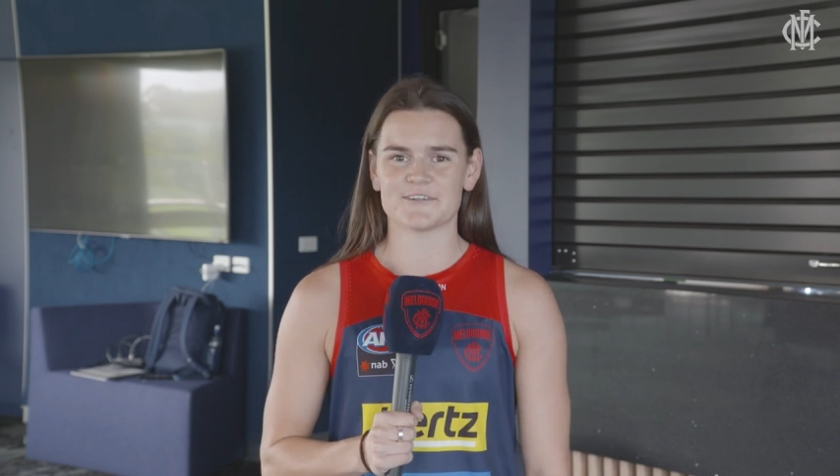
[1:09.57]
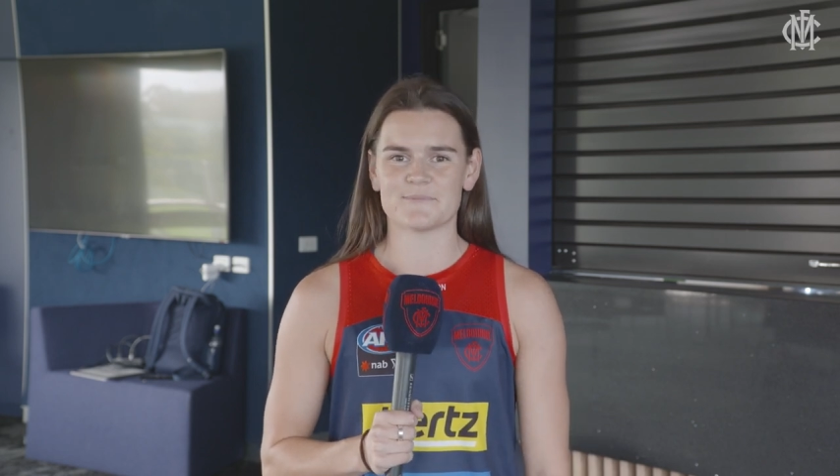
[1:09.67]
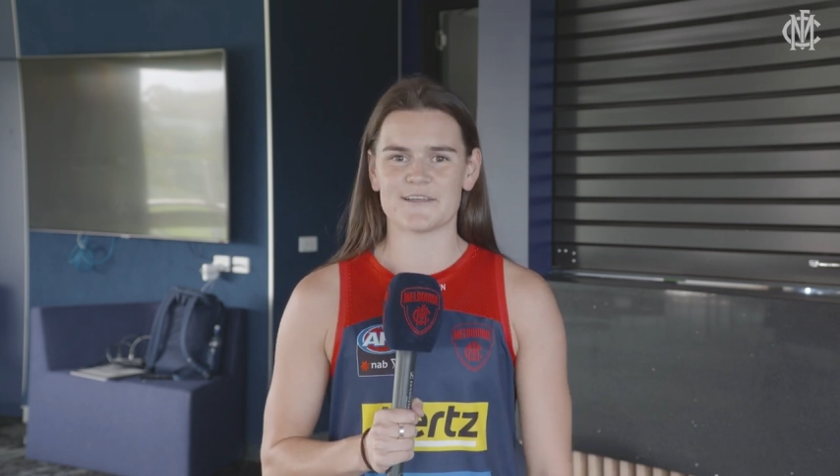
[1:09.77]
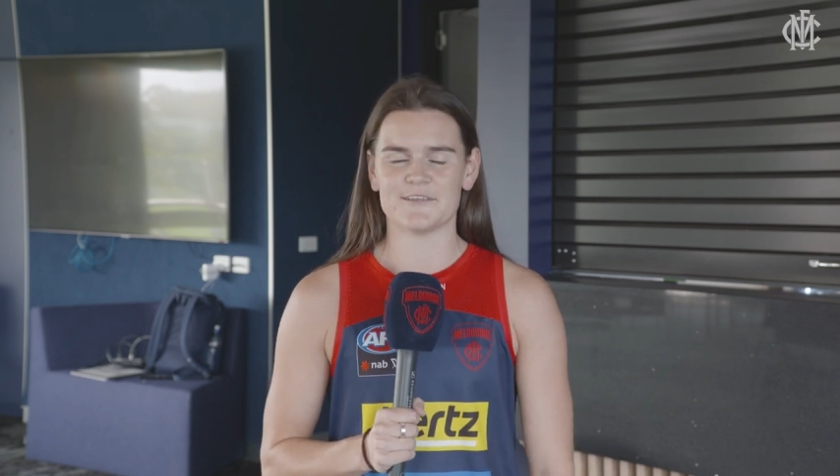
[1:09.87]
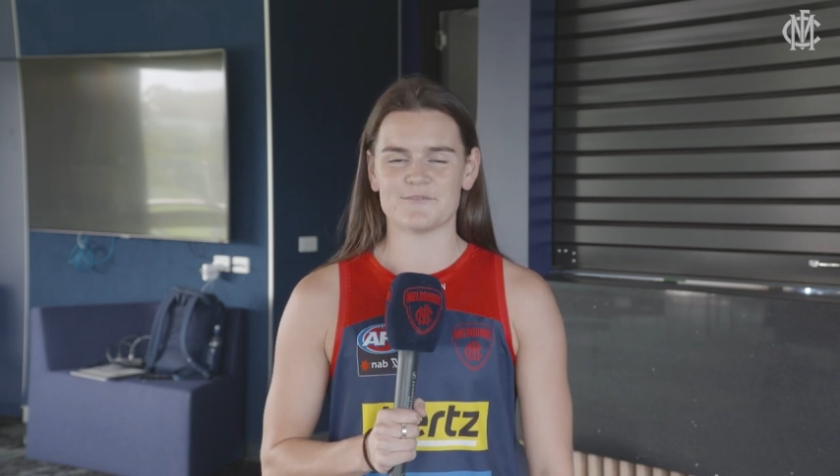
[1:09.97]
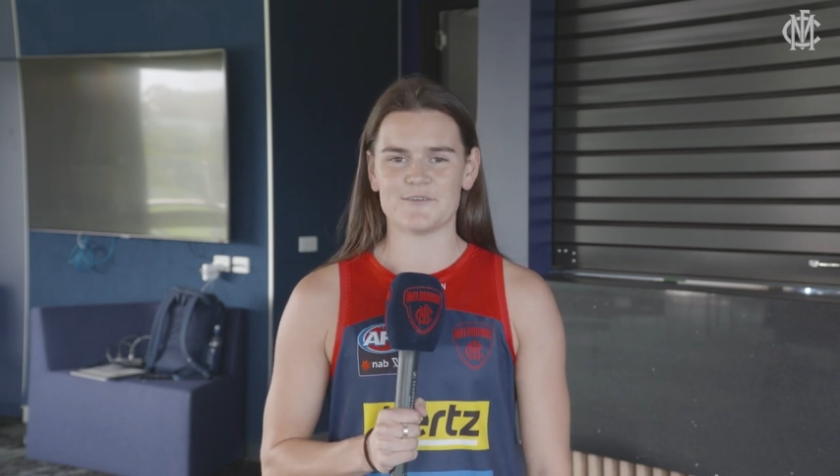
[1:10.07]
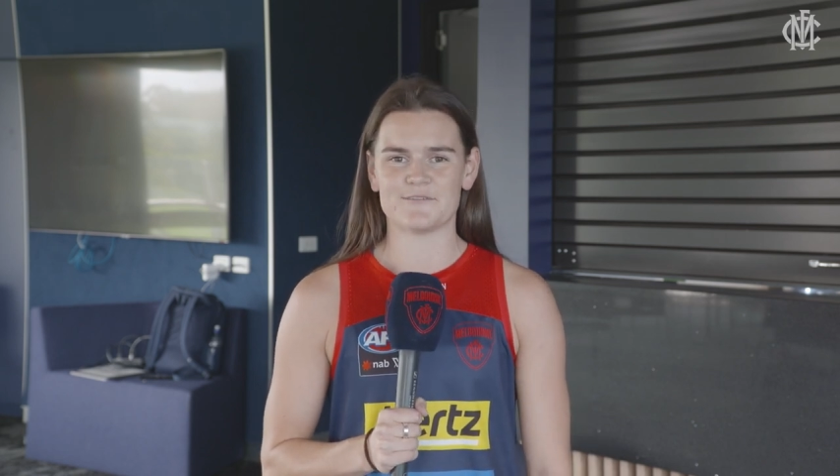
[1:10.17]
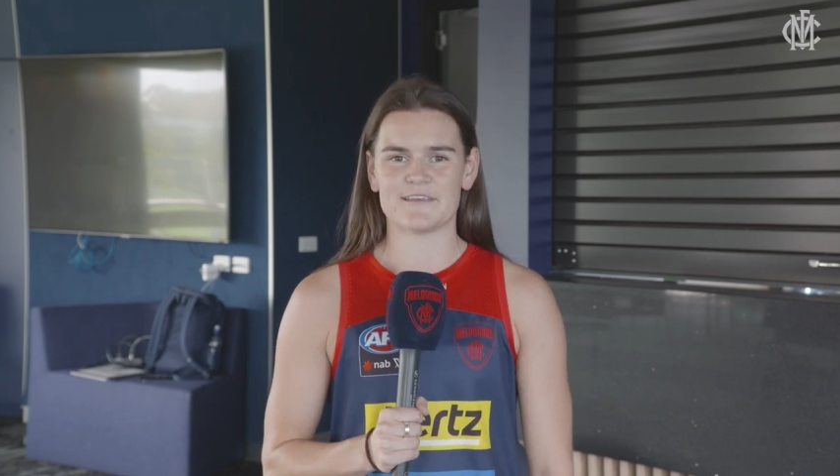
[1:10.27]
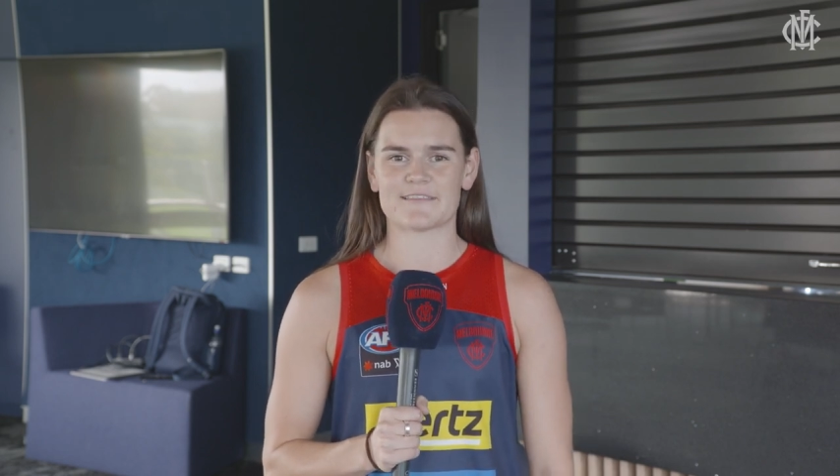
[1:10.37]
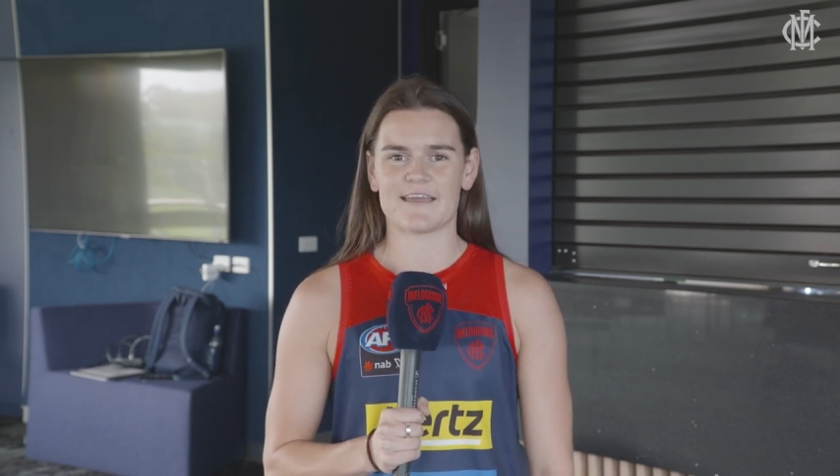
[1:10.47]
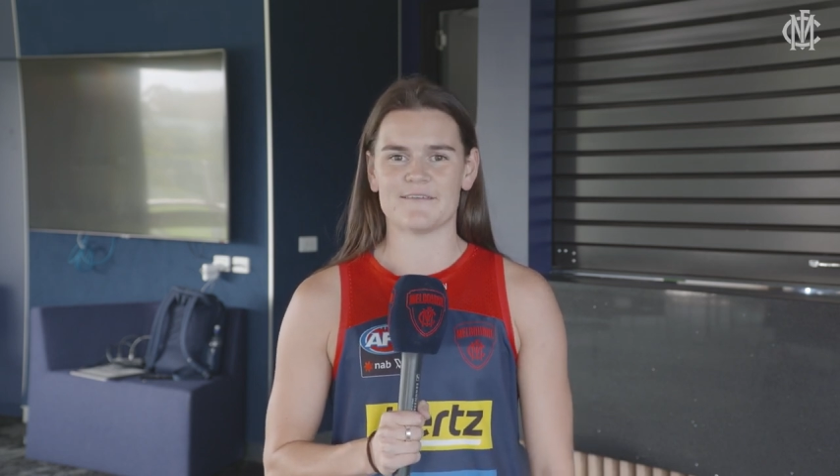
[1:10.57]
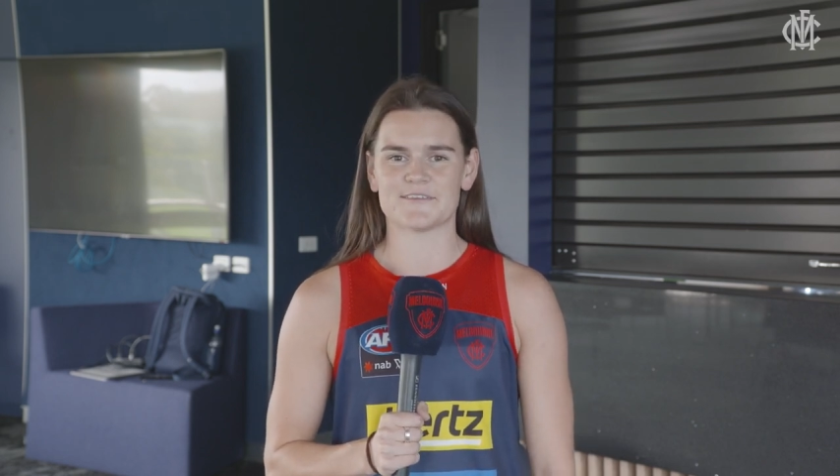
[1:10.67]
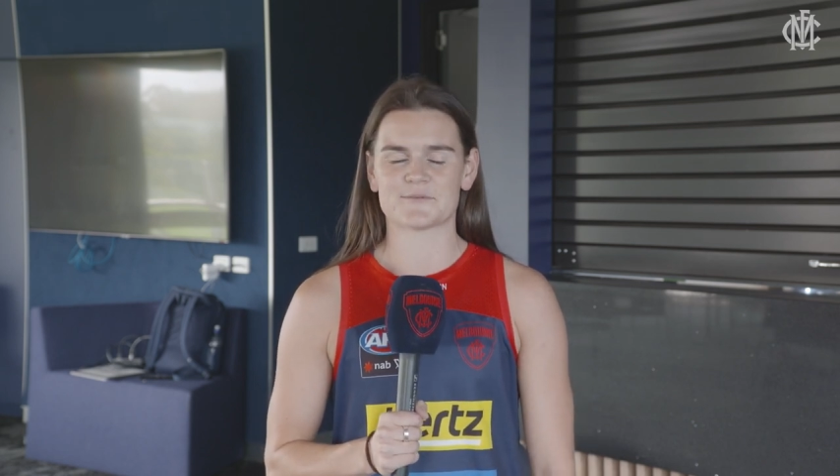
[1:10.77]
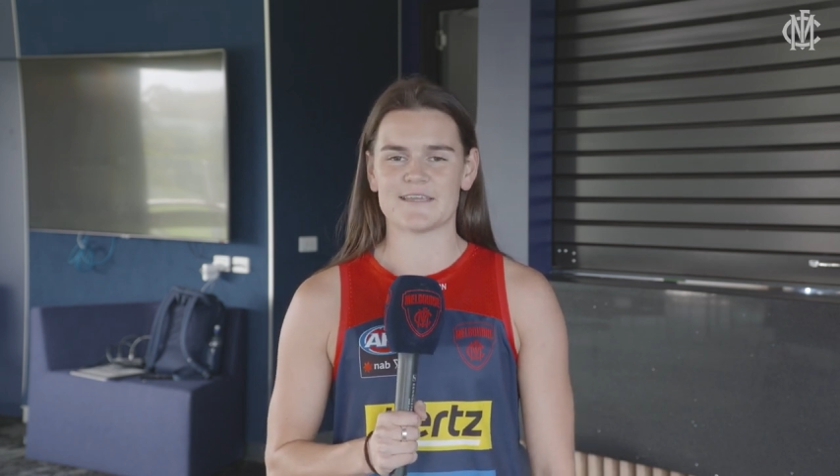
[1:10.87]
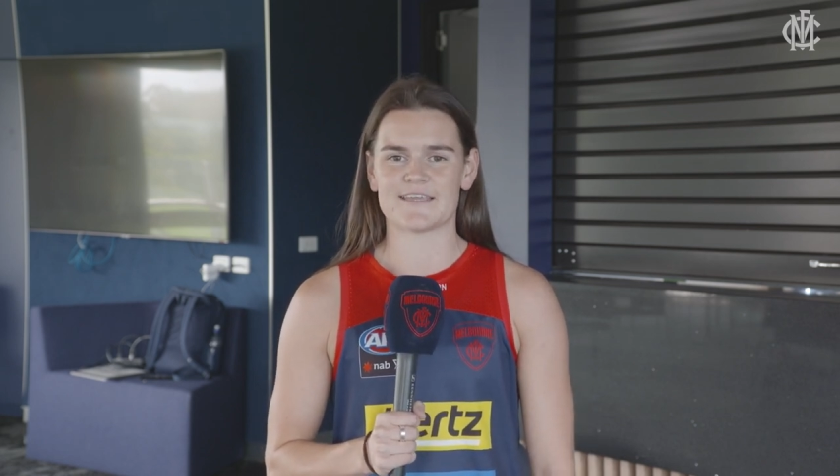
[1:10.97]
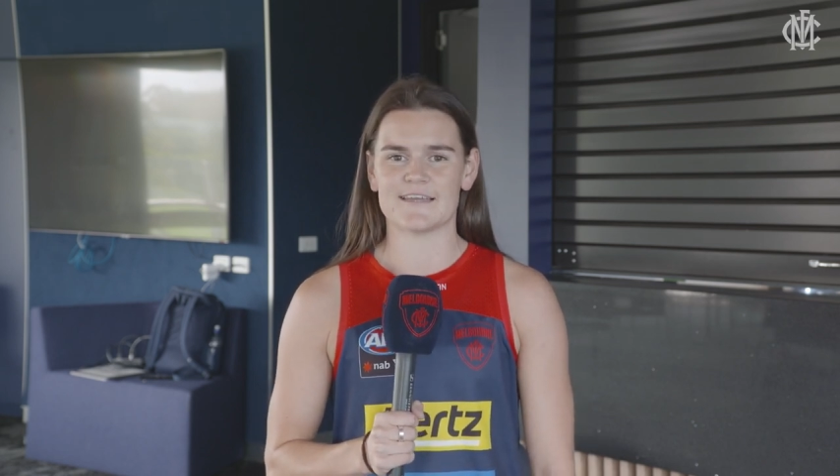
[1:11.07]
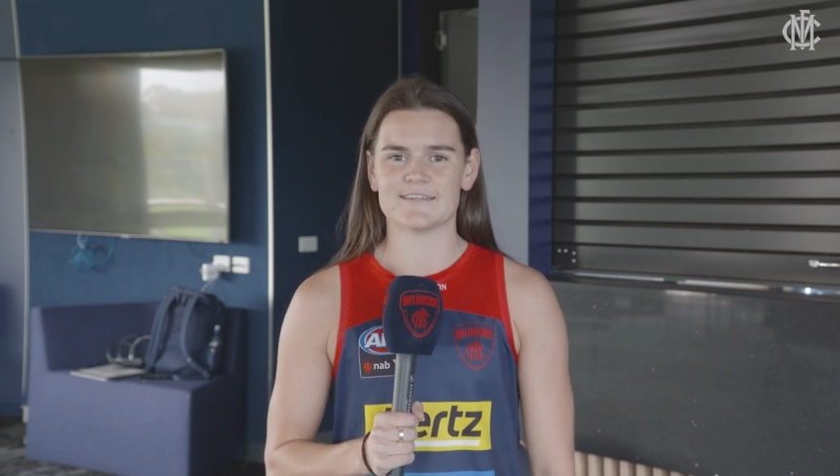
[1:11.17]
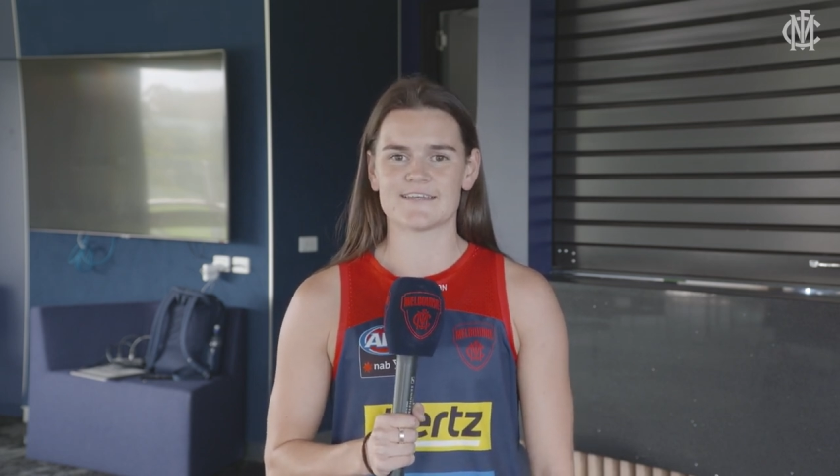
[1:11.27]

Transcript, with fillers: on playing your 50th game this weekend.